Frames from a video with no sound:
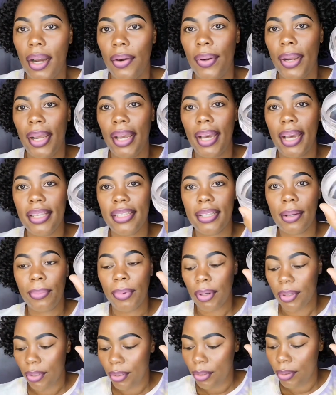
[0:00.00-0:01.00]
Alright guys,
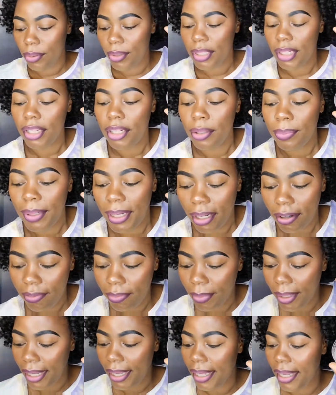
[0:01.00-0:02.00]
I'm going to use a little bit
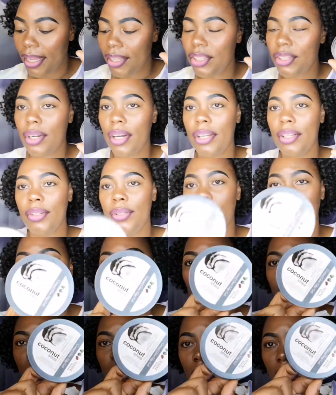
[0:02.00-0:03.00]
of my edge
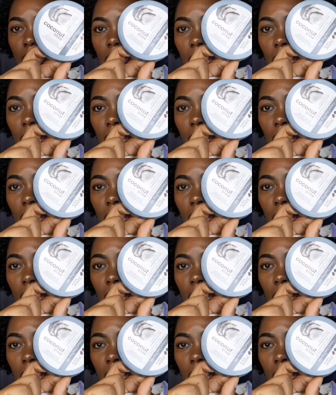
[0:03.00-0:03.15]
control.